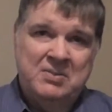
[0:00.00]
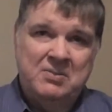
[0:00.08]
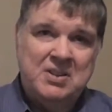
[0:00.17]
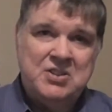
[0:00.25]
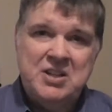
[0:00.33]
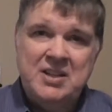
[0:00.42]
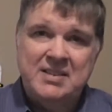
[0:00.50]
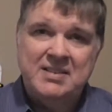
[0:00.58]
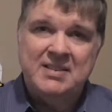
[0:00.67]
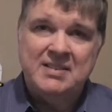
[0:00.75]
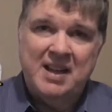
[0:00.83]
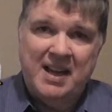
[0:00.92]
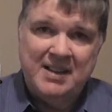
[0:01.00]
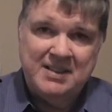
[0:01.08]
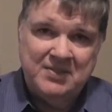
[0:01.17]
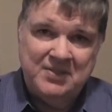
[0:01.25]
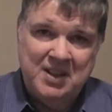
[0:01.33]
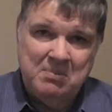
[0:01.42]
which is the
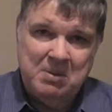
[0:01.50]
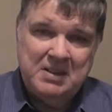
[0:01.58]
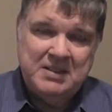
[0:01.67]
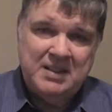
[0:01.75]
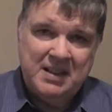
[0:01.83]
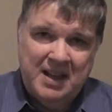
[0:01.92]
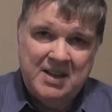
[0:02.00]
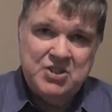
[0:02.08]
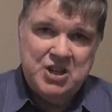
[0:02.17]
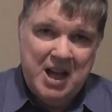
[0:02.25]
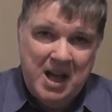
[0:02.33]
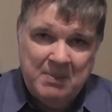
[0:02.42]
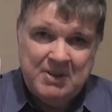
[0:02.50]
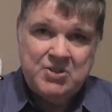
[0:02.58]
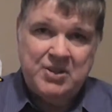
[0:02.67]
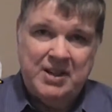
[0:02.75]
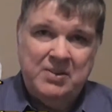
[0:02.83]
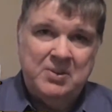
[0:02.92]
science of numbers, and
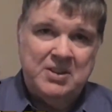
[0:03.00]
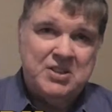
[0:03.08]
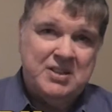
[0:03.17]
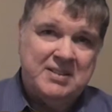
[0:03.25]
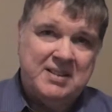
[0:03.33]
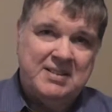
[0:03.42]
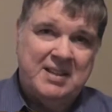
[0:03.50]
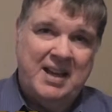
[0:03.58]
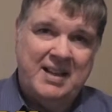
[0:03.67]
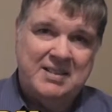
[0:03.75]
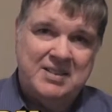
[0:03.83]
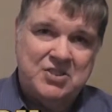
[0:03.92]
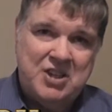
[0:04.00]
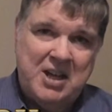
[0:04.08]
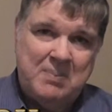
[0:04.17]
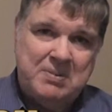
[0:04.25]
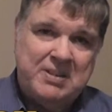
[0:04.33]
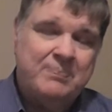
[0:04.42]
geometry, which is the science of
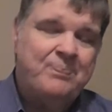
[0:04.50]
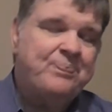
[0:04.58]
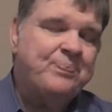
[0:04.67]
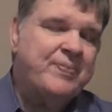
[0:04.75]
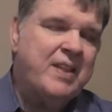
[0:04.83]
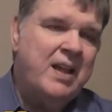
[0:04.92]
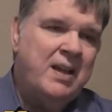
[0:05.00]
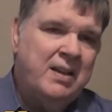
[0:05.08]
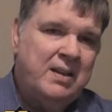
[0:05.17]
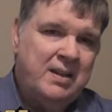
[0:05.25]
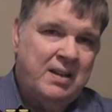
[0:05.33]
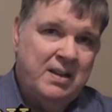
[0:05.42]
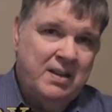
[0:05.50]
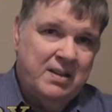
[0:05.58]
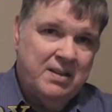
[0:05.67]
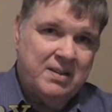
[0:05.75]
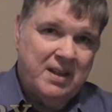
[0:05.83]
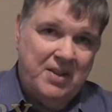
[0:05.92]
shapes.
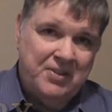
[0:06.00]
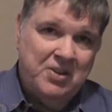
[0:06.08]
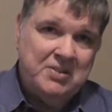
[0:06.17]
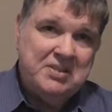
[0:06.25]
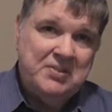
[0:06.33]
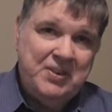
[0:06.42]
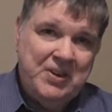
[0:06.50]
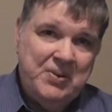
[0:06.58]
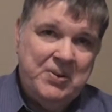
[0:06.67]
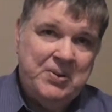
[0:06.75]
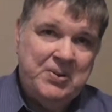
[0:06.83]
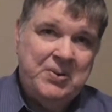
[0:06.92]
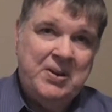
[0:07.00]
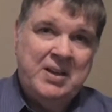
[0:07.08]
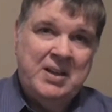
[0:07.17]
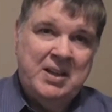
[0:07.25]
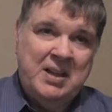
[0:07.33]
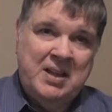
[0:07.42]
Now, those of you who
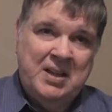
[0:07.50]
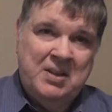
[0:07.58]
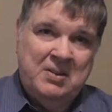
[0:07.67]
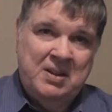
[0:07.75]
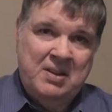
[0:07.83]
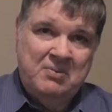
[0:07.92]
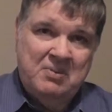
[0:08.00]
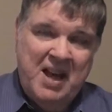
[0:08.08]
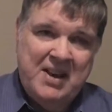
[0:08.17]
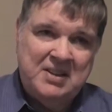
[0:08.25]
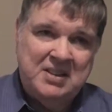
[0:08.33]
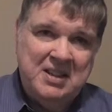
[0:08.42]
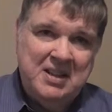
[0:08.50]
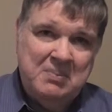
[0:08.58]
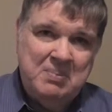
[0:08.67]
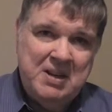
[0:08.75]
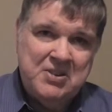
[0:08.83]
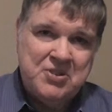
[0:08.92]
had a little
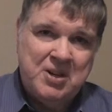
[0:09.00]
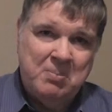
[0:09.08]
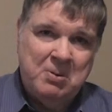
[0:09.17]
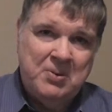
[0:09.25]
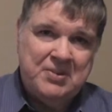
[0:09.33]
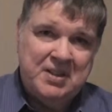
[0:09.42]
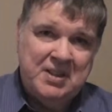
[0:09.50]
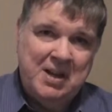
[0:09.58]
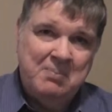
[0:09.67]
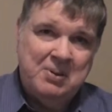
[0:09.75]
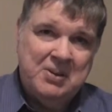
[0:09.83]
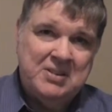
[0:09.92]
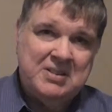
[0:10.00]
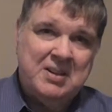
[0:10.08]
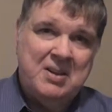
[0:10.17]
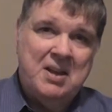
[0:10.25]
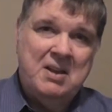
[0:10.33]
bit of trouble with the numbers,